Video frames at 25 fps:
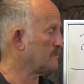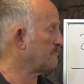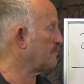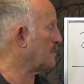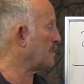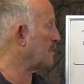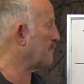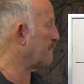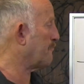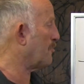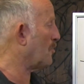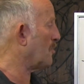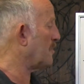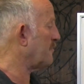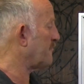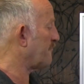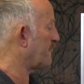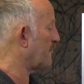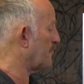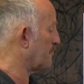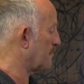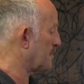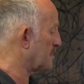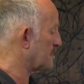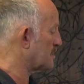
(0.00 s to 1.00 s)
But the point
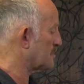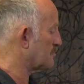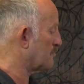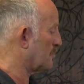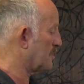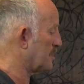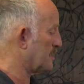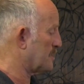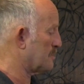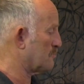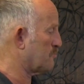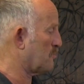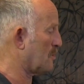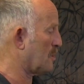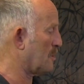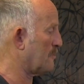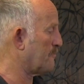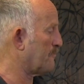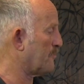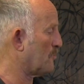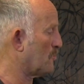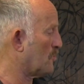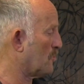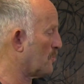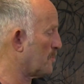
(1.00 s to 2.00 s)
from this week's
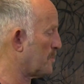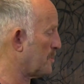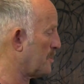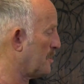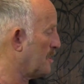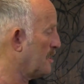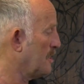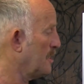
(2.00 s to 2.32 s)
whiteboard